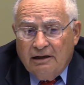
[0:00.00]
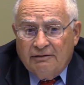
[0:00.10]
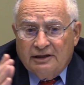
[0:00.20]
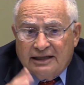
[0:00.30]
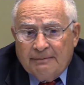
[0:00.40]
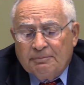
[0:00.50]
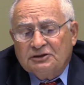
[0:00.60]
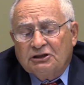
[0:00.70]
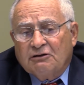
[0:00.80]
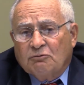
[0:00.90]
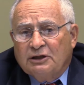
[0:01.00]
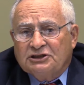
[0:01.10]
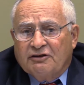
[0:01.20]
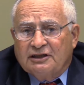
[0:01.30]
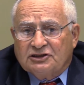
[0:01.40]
The temperature at
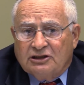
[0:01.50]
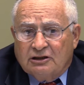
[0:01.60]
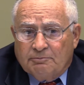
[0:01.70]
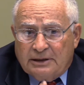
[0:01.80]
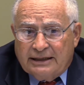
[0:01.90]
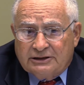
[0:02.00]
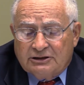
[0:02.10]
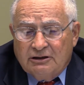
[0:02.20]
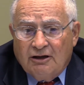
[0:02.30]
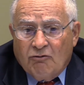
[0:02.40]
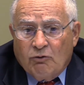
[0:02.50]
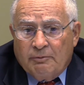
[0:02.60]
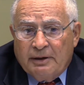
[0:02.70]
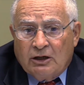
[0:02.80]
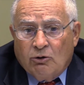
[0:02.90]
which this took place would
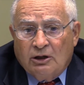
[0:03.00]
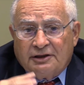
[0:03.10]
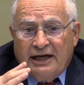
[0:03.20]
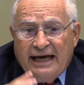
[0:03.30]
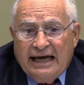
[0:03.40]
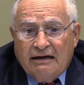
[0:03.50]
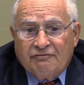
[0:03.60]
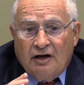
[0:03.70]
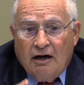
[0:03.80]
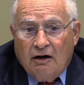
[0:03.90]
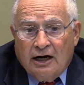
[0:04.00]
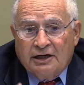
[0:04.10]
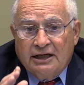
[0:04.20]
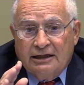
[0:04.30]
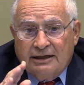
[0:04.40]
be called the
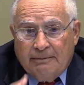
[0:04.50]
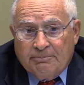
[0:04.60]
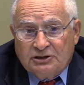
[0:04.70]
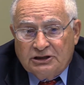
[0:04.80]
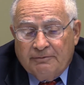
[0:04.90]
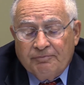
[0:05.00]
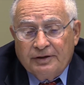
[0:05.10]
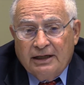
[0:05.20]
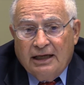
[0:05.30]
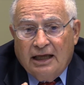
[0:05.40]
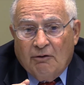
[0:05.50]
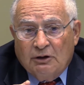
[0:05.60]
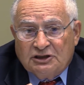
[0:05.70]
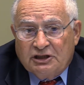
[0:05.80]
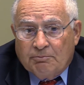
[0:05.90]
Halfhard temperature, in
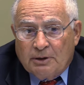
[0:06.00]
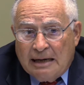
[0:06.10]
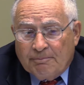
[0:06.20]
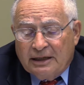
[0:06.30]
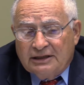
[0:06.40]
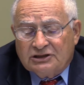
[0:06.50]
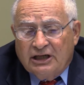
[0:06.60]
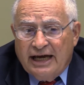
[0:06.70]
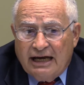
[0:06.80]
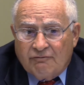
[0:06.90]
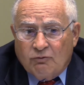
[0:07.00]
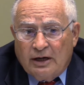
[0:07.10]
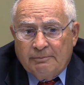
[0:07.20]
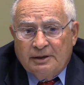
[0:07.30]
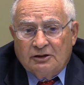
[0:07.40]
which the properties are
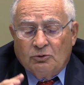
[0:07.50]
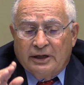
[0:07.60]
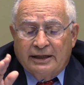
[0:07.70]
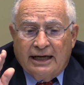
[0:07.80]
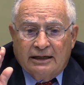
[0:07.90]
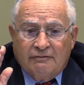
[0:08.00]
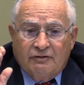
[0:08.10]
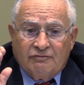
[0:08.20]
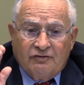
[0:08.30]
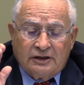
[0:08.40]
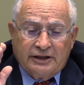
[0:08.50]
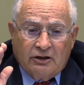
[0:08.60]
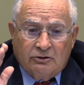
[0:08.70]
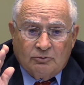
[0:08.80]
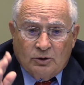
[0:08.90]
halfway between that of the fully
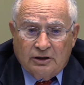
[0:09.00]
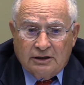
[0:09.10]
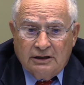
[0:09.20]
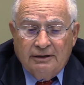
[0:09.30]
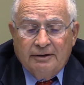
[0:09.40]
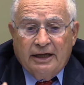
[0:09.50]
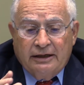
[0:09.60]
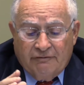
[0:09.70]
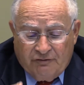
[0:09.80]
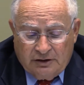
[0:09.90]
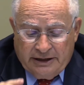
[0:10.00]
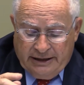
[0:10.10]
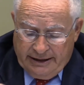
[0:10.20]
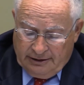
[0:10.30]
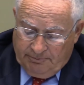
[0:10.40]
cold work and the fully
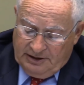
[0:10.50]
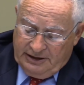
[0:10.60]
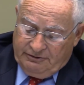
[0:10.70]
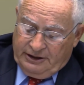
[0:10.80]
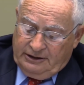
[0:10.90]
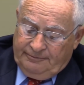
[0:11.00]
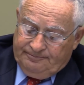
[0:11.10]
annealed material.